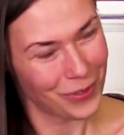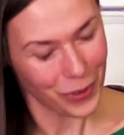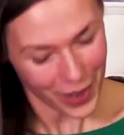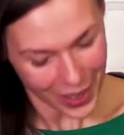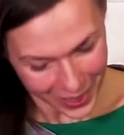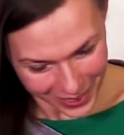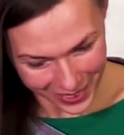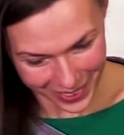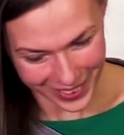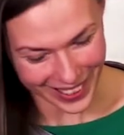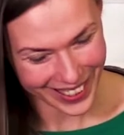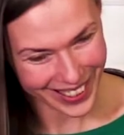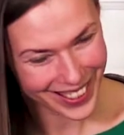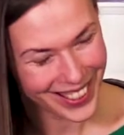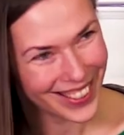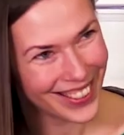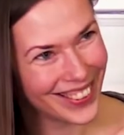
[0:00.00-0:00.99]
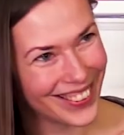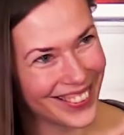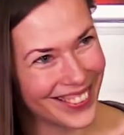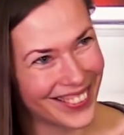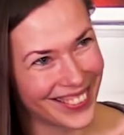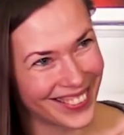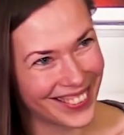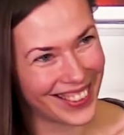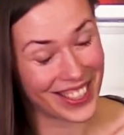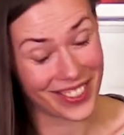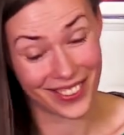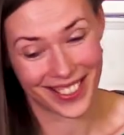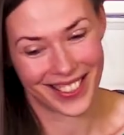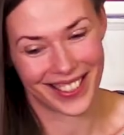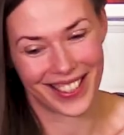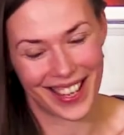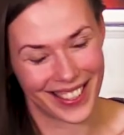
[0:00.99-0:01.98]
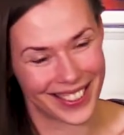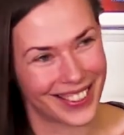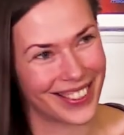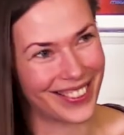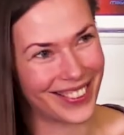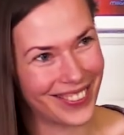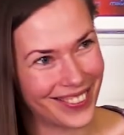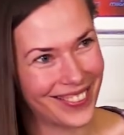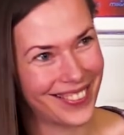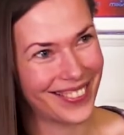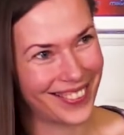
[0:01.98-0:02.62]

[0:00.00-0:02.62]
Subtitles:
well, thank you. I was glad to.